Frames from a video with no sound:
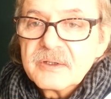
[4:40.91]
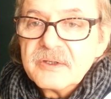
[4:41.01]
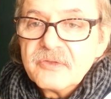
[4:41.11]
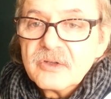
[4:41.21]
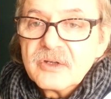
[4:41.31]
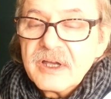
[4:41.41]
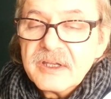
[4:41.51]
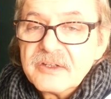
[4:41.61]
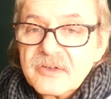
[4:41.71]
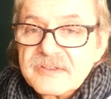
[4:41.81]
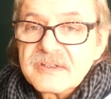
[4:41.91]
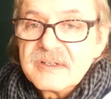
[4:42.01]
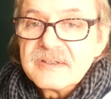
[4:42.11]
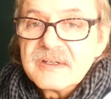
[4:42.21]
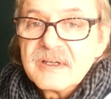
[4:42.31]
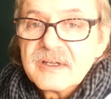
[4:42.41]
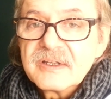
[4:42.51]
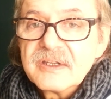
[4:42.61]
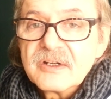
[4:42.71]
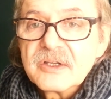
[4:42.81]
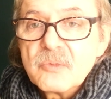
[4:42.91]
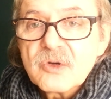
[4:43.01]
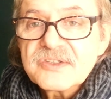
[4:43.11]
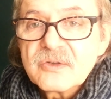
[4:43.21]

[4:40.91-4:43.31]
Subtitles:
if you are interested in hearing more